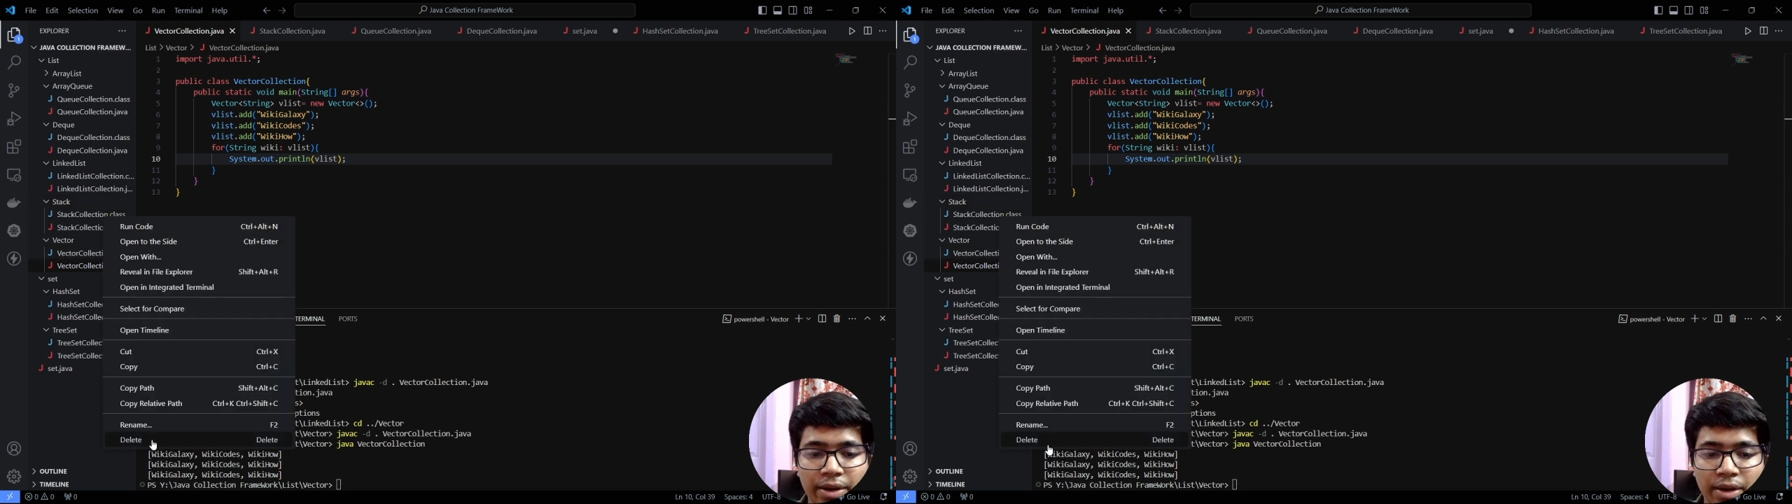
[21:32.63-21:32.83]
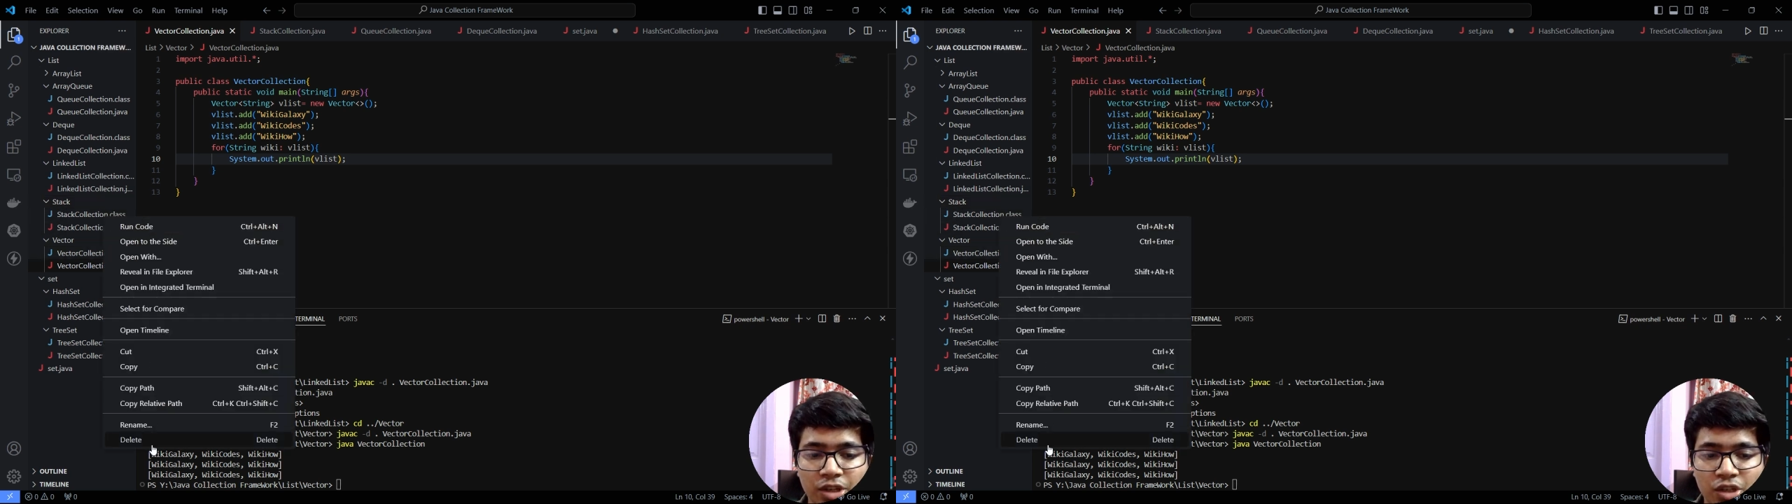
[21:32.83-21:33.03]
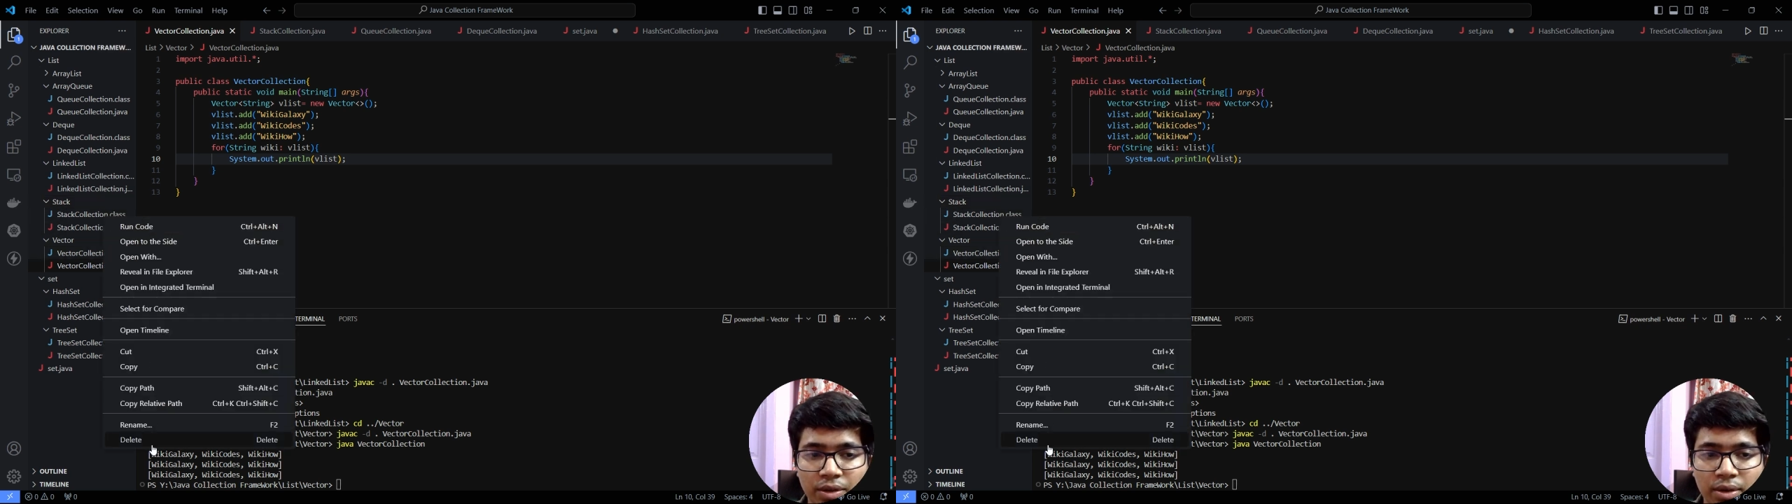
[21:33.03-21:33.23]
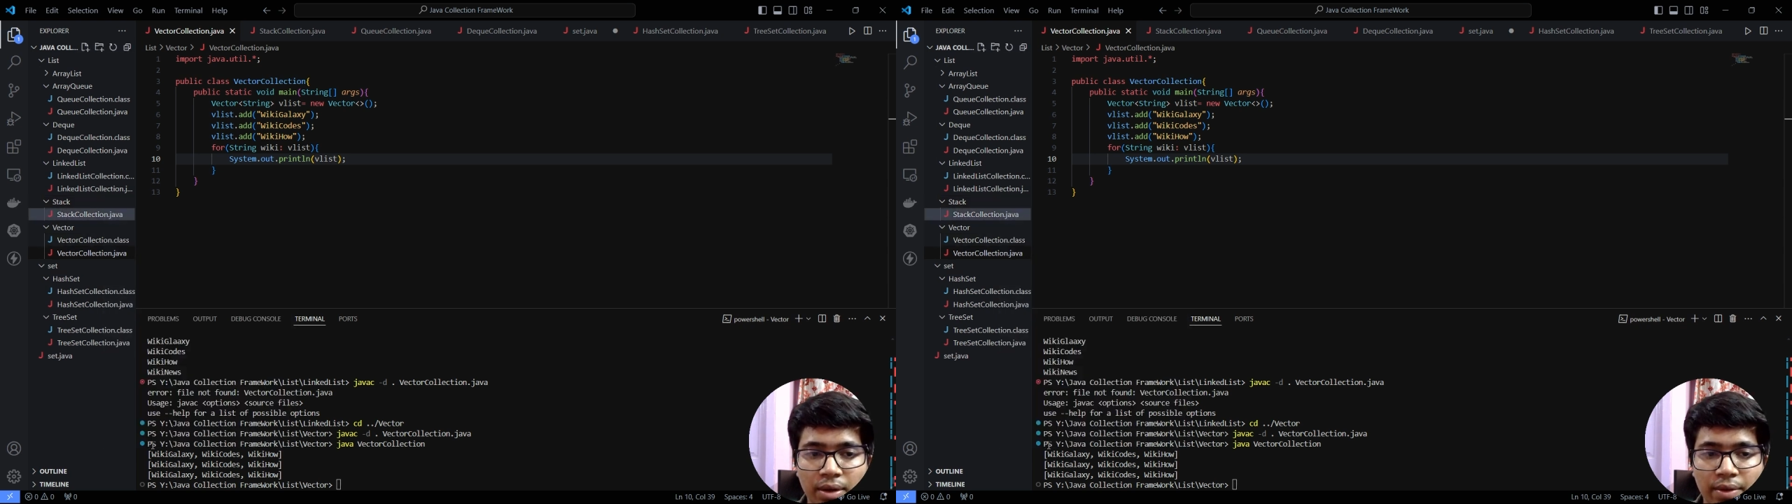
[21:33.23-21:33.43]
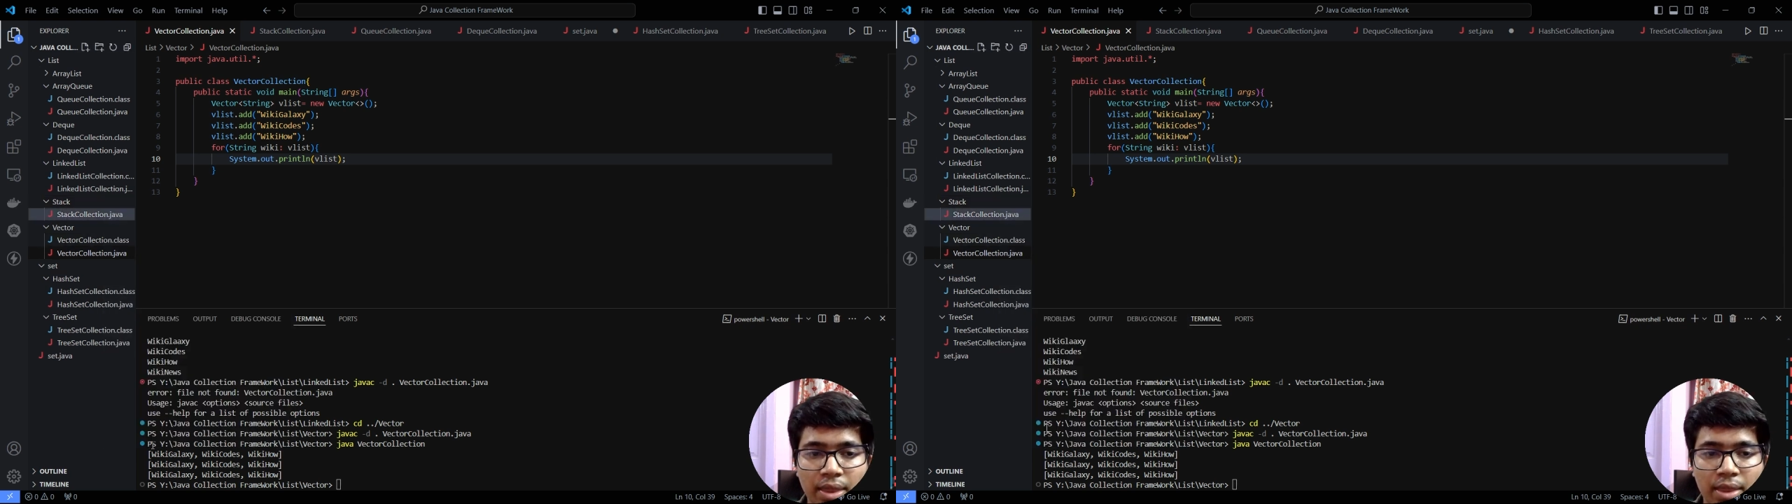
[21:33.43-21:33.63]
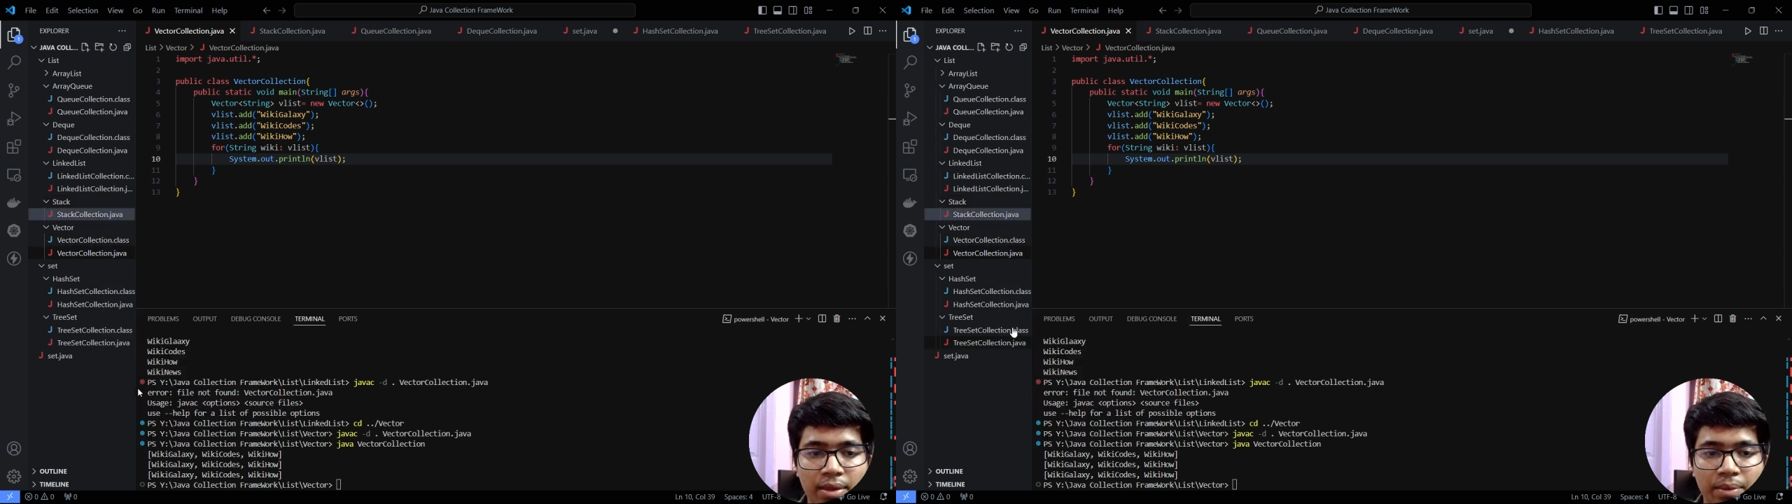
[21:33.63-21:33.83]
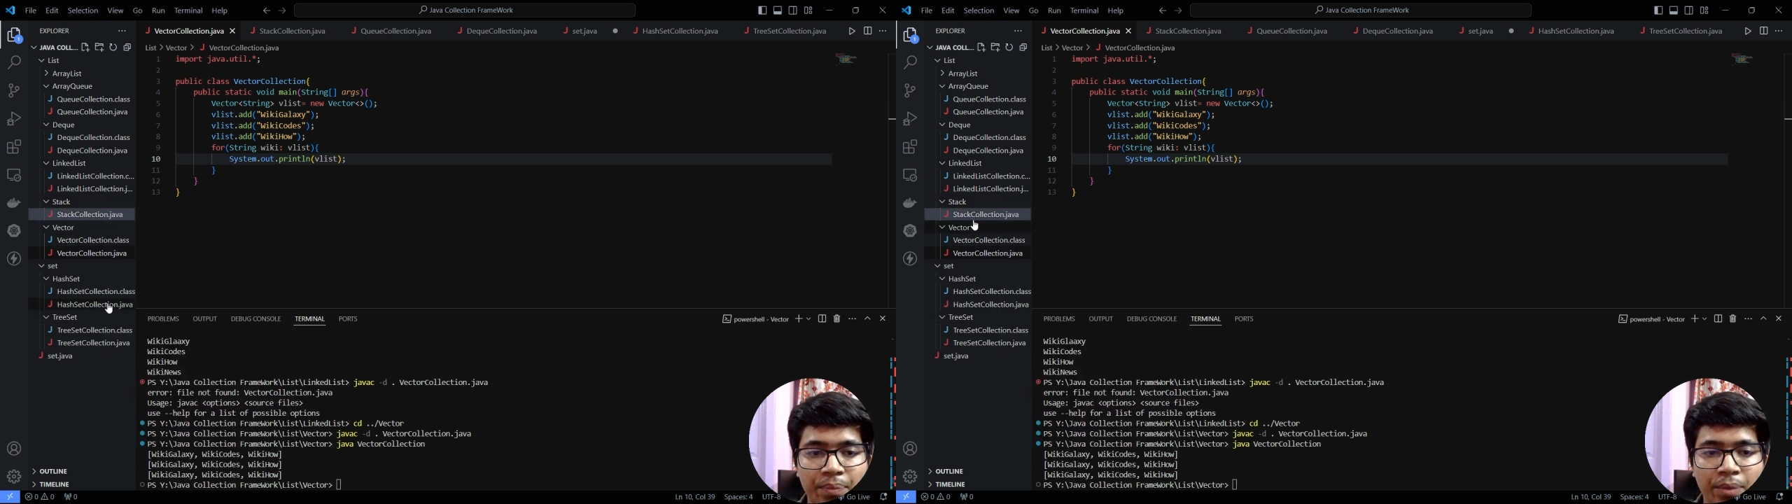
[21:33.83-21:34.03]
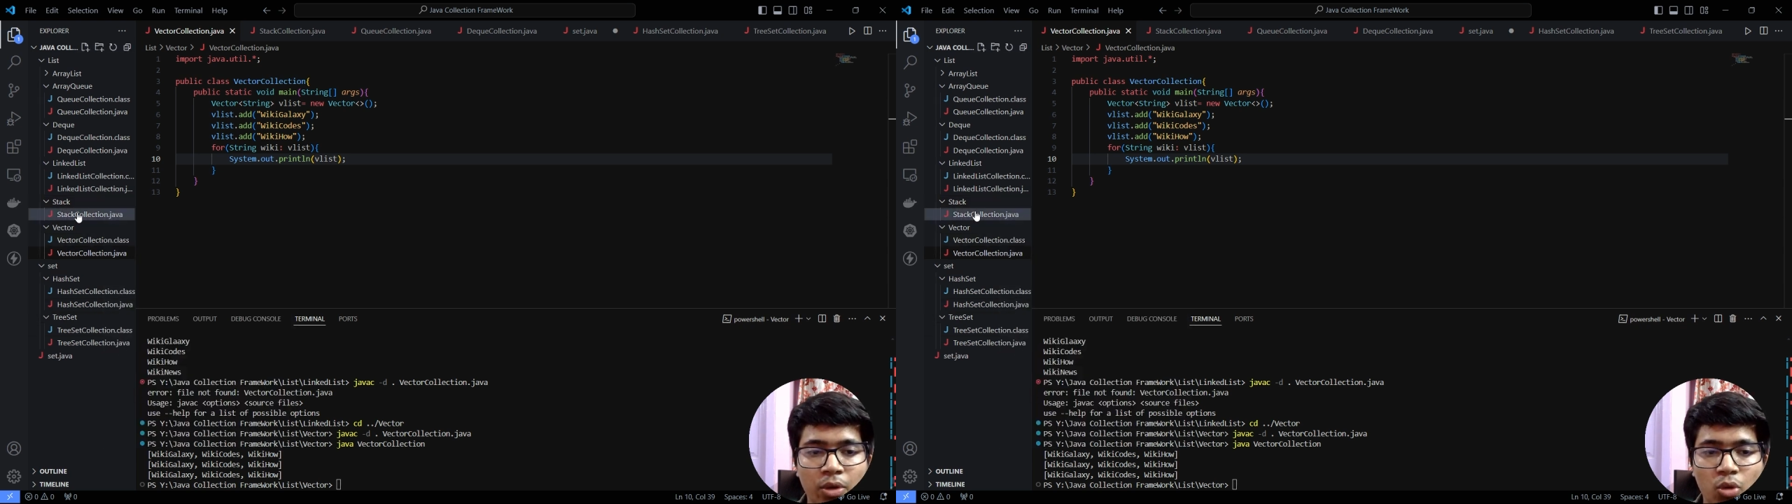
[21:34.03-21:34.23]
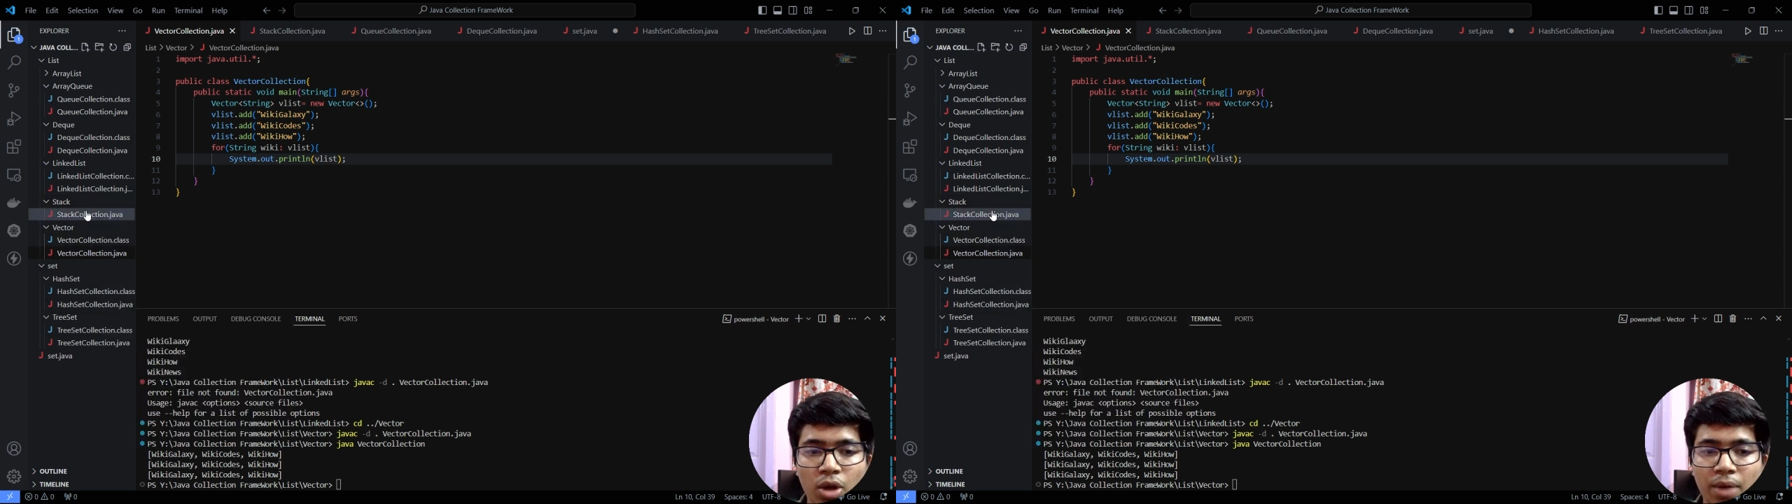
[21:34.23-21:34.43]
collection class. So